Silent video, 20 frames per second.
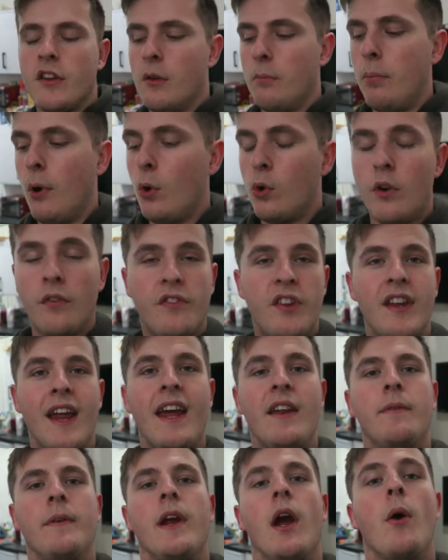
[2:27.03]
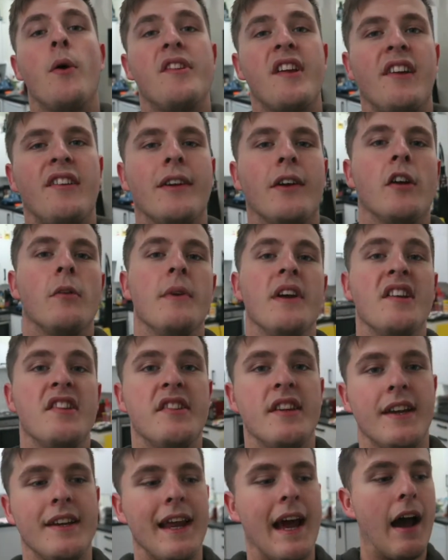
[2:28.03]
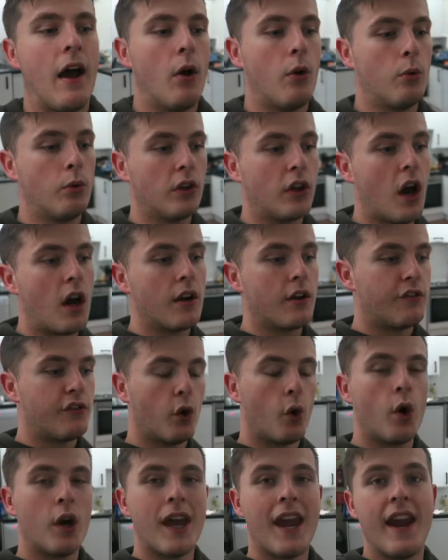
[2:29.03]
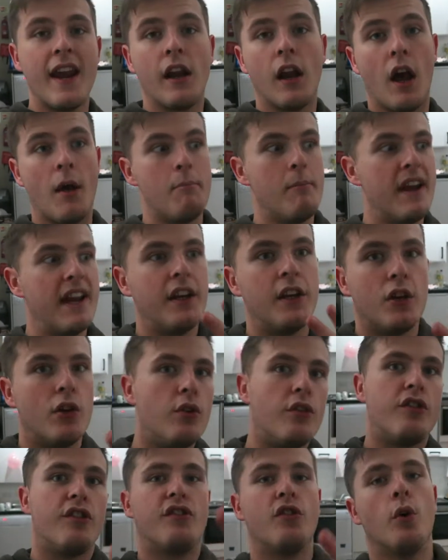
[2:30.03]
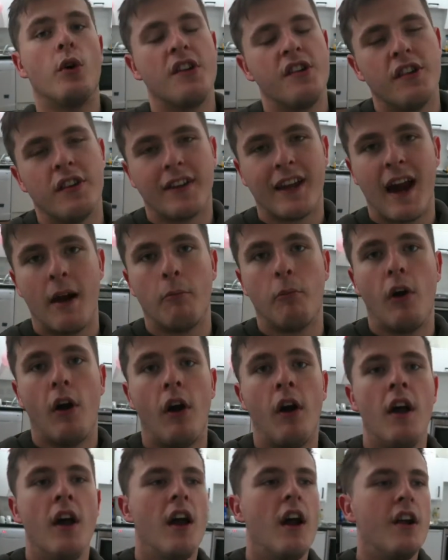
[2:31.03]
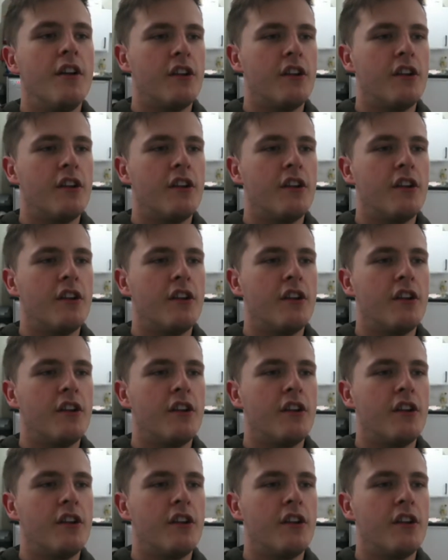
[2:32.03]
So the bulk of today's video is actually gonna be a sit down kind of talking, like me and you, just talking to the camera,